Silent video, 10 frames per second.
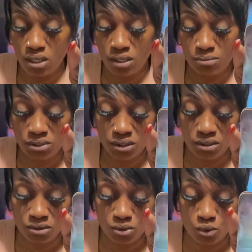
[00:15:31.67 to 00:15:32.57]
cups
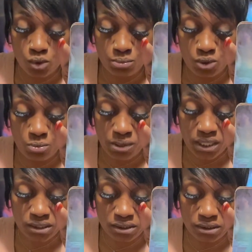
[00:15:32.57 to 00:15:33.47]
cancer scorpio
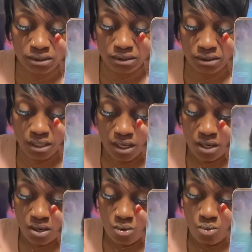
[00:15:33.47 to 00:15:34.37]
pisces
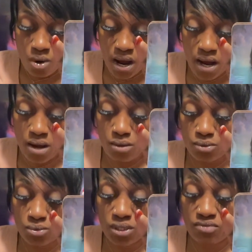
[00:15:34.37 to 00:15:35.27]
wow
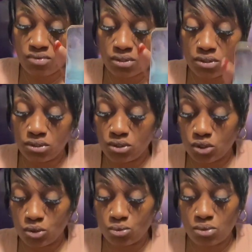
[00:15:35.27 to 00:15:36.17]
you gave
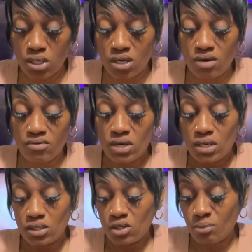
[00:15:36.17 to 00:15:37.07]
unconditional love
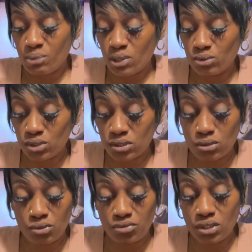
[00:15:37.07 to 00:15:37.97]
your person
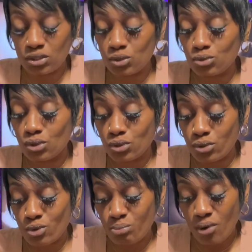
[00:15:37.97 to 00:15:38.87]
three this was the
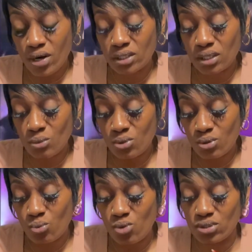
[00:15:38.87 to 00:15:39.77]
third party they were a
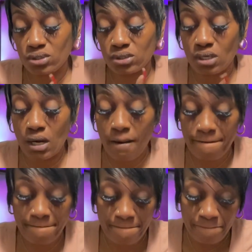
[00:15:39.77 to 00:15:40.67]
water sign
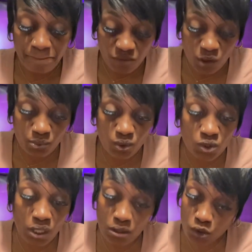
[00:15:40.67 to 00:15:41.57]
your person
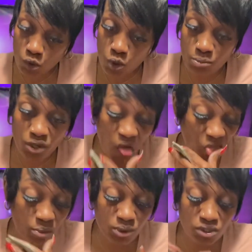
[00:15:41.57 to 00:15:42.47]
a scorpio
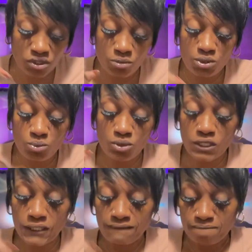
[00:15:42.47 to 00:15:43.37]
your person could have been
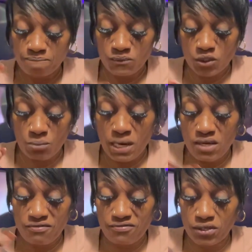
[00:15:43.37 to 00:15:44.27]
with somebody
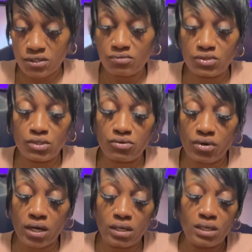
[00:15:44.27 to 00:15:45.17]
in fucking
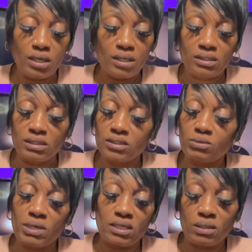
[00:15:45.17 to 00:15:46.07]
regret this
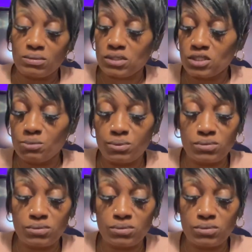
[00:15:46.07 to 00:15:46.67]
somebody that was sleeping.